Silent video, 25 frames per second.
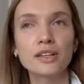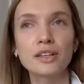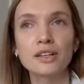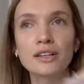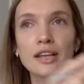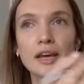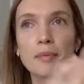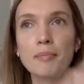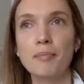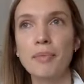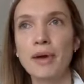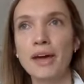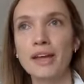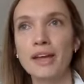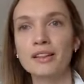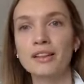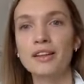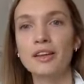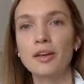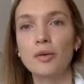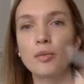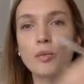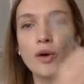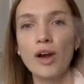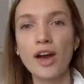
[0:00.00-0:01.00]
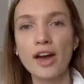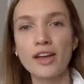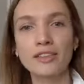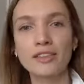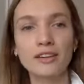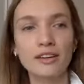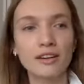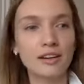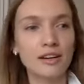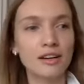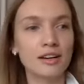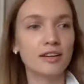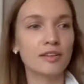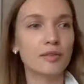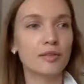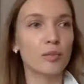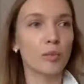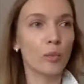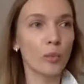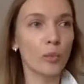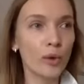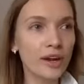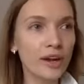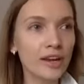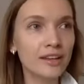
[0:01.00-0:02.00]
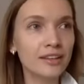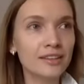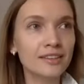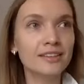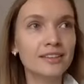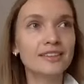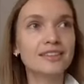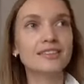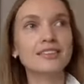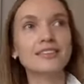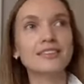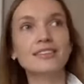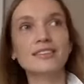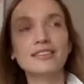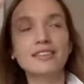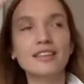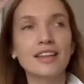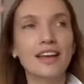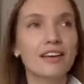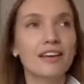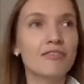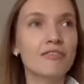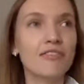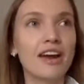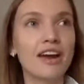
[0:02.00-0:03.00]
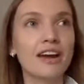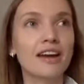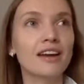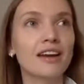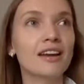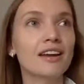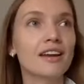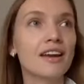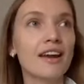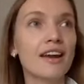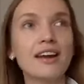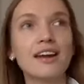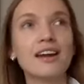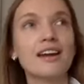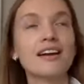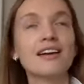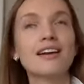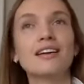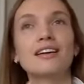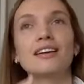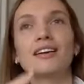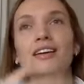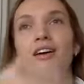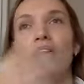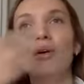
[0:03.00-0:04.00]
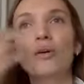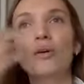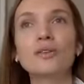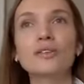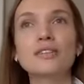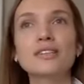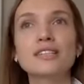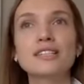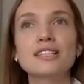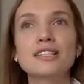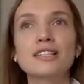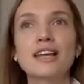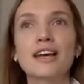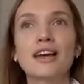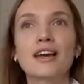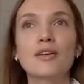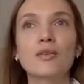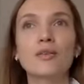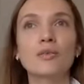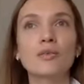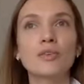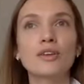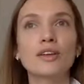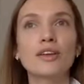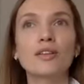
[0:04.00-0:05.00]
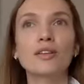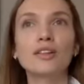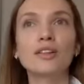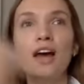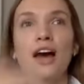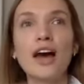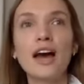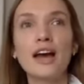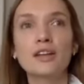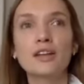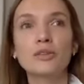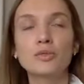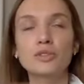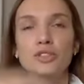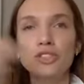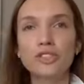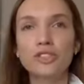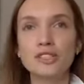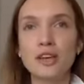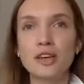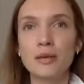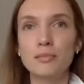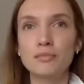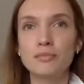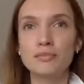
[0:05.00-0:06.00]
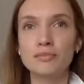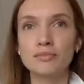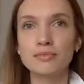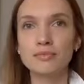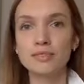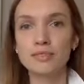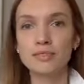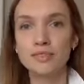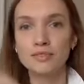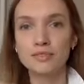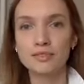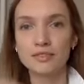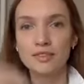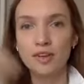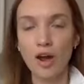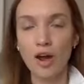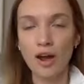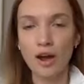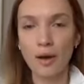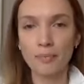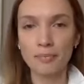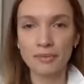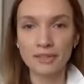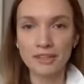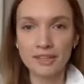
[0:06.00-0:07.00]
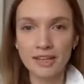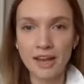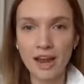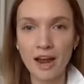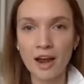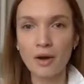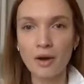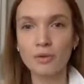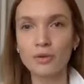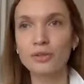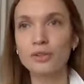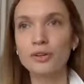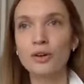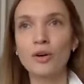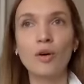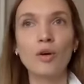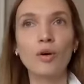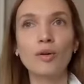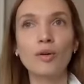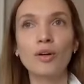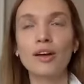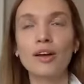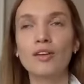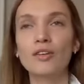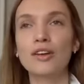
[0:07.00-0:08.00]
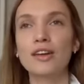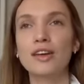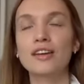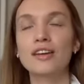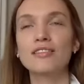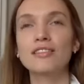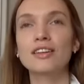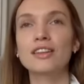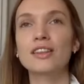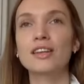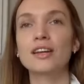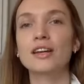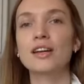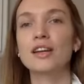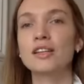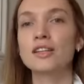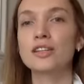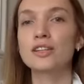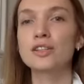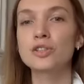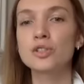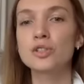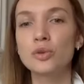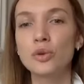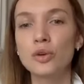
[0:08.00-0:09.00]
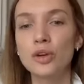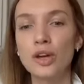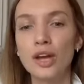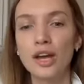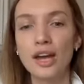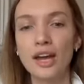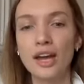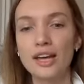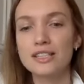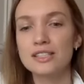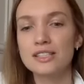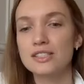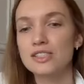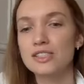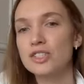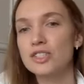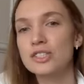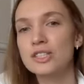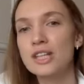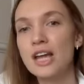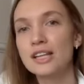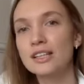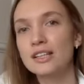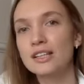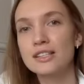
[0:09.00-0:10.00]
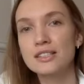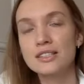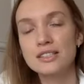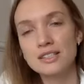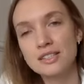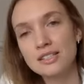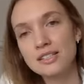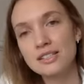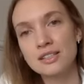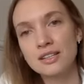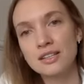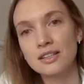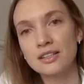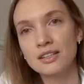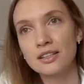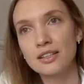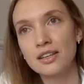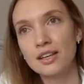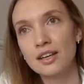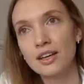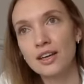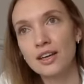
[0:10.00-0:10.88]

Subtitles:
like battling weather, wind, like fighting hair, all this like light which just come up and down, or everything. And it's just not consistent,